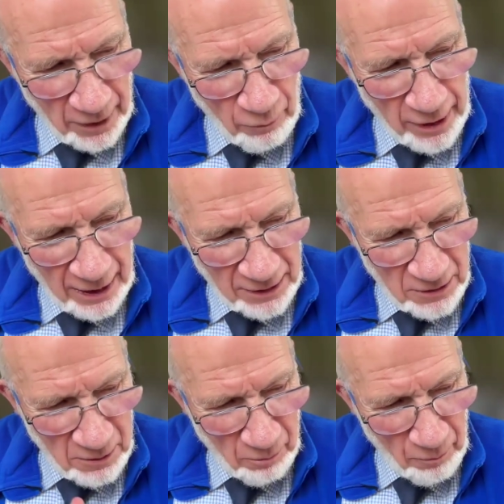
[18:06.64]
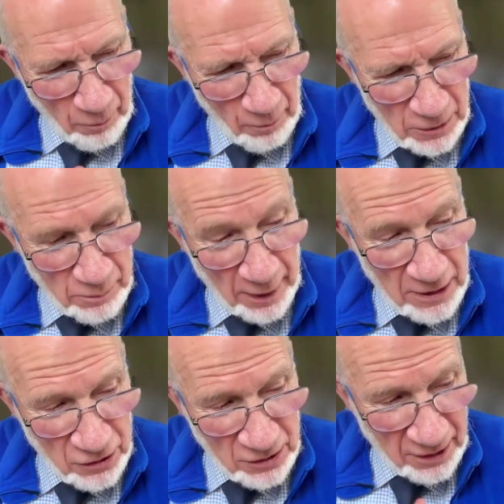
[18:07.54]
we acted
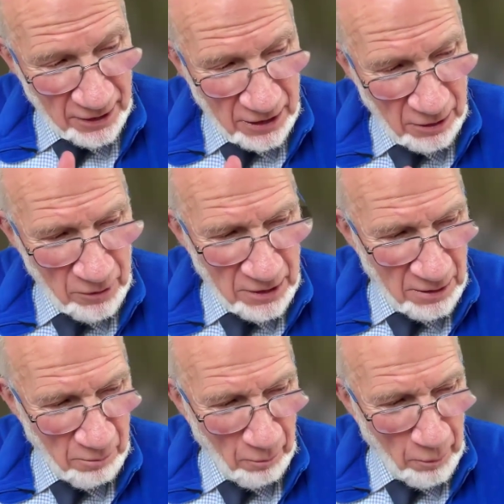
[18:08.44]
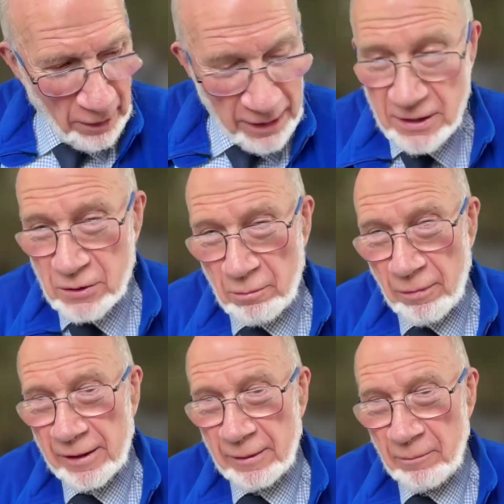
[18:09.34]
Spanish Society. We did plays
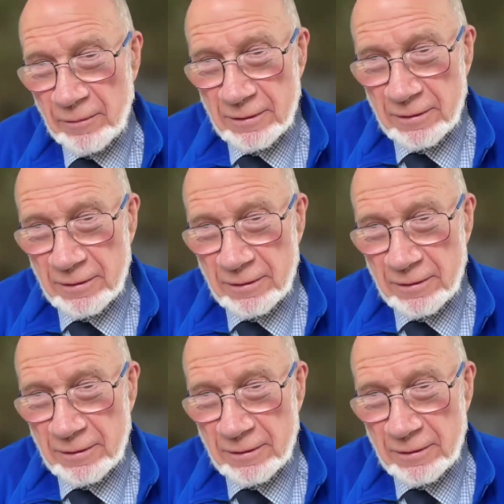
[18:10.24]
by